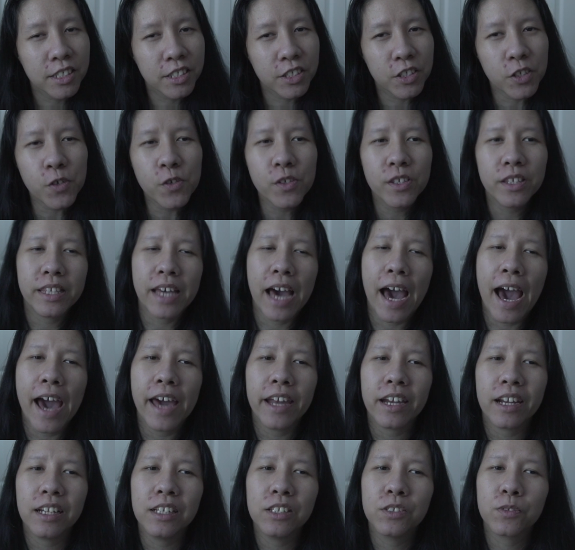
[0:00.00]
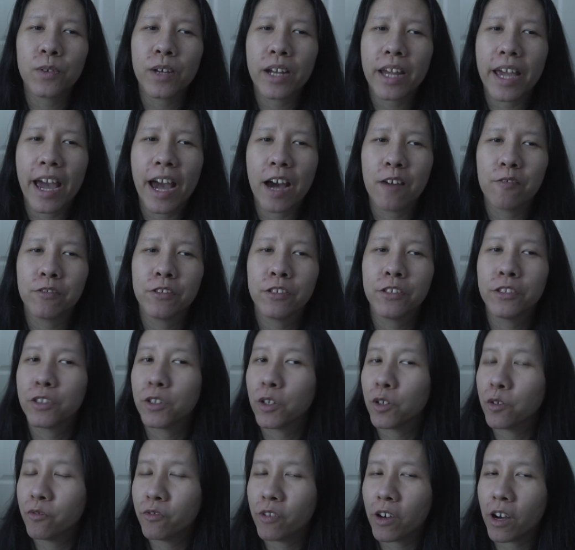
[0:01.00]
So that is what I have
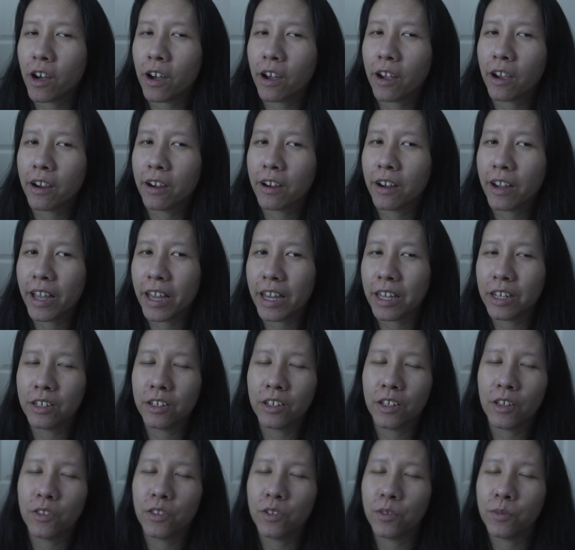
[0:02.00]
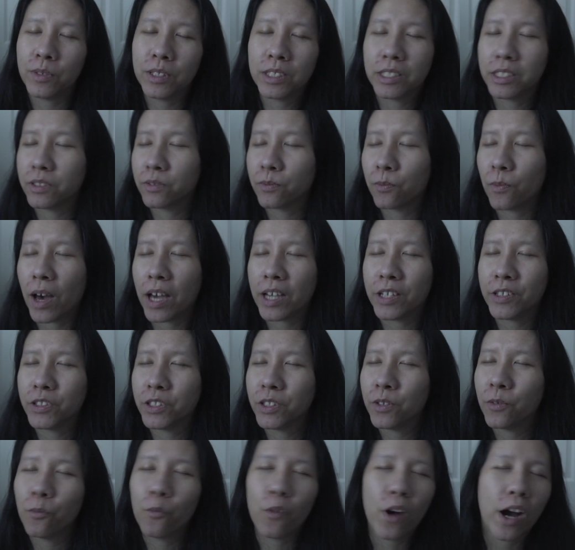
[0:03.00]
so far and the reasons why you
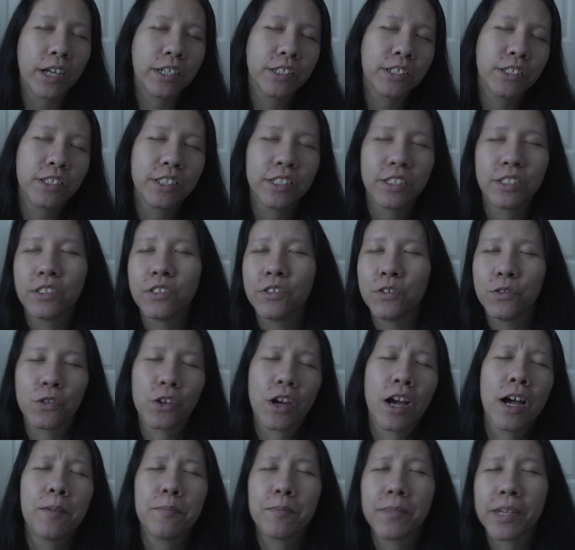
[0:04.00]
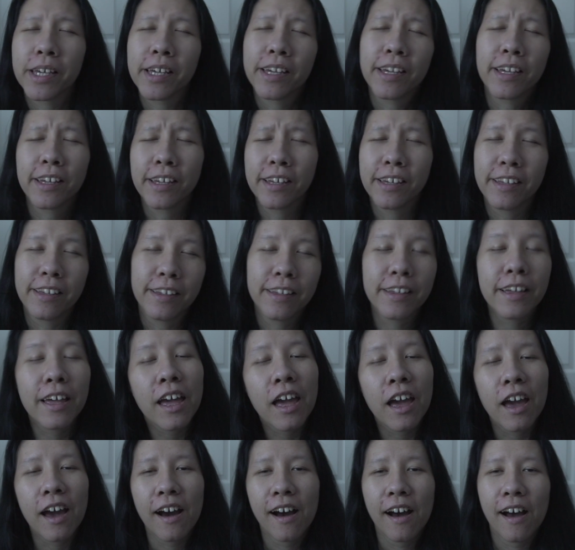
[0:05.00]
should watch this drama.
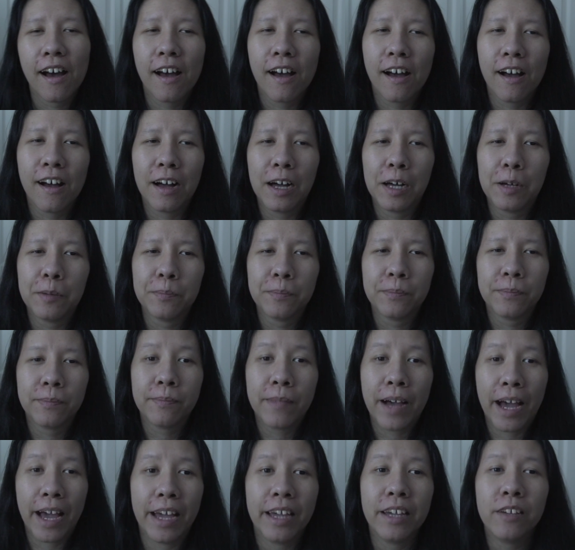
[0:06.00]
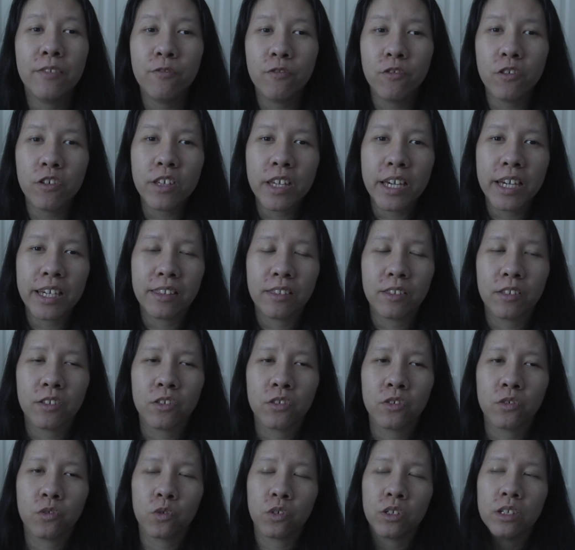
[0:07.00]
I feel like the
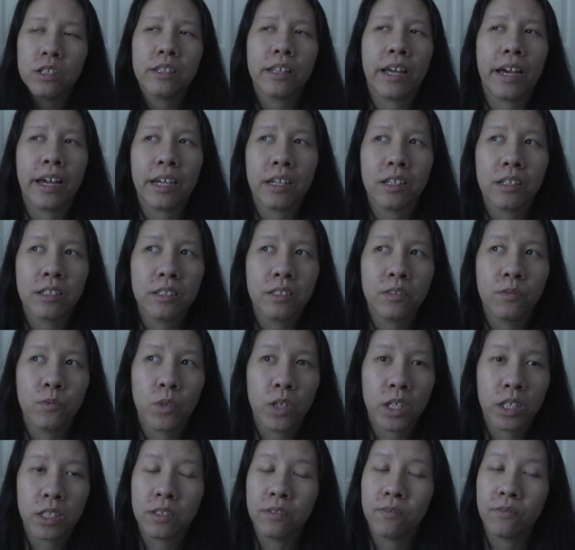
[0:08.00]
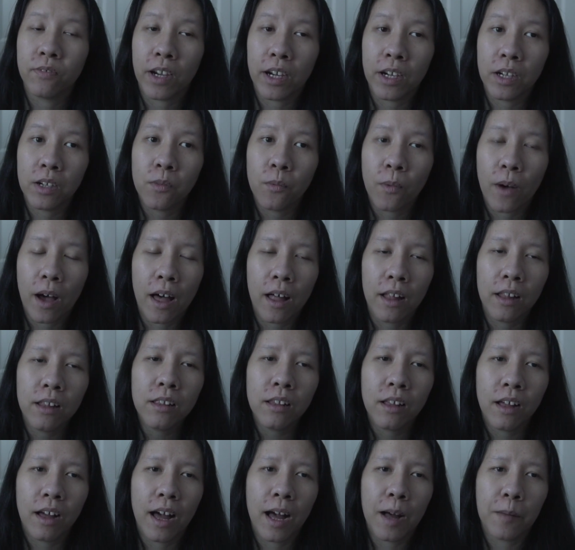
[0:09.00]
storyline works very
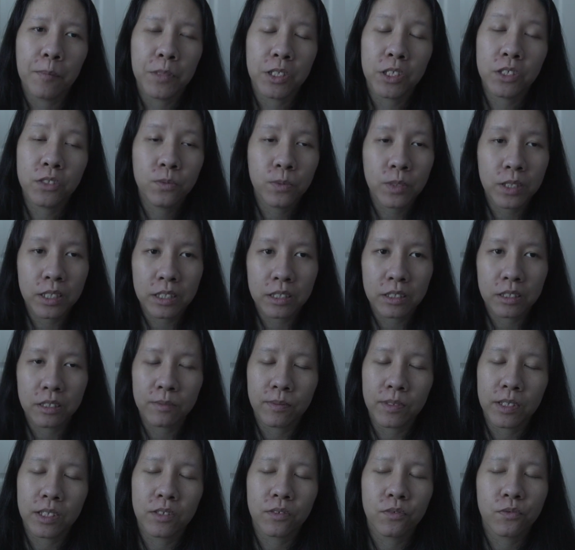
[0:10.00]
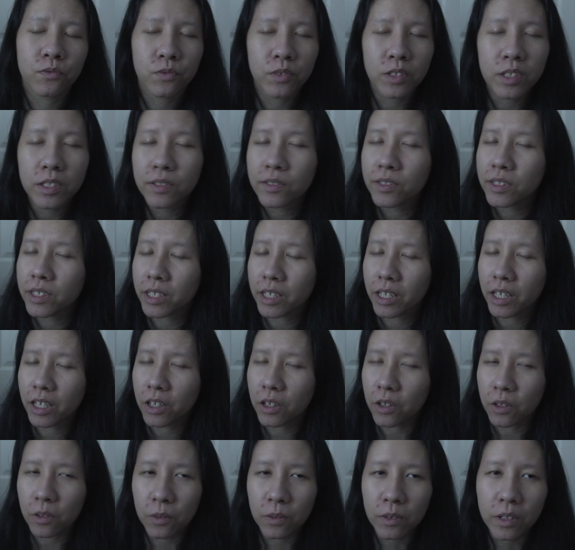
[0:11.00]
well. The sweetness of it is really, really
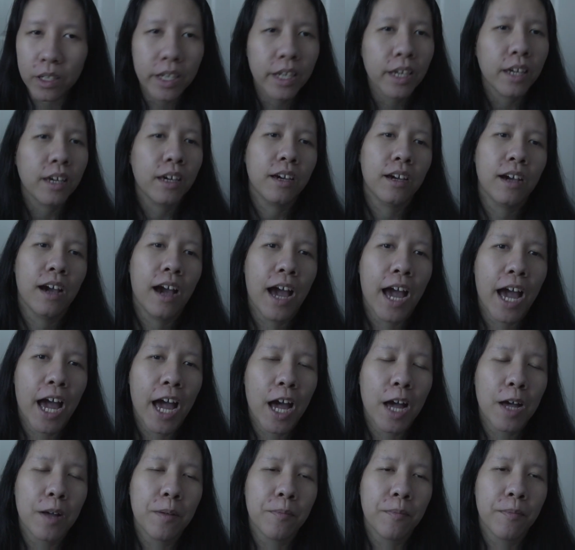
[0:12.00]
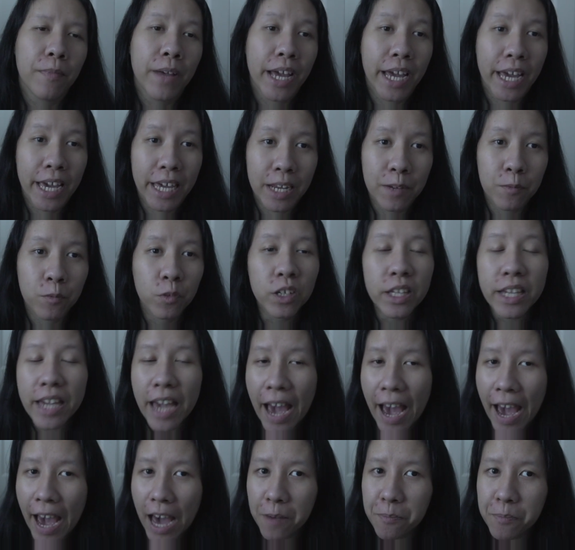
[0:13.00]
cute. And I'm
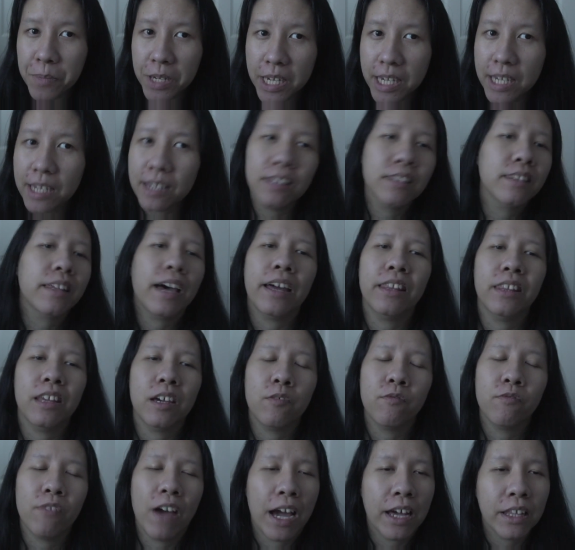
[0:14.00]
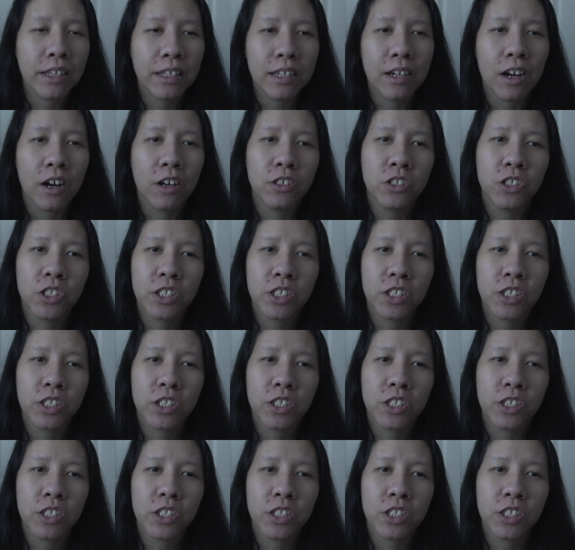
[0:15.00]
really happy that they finally are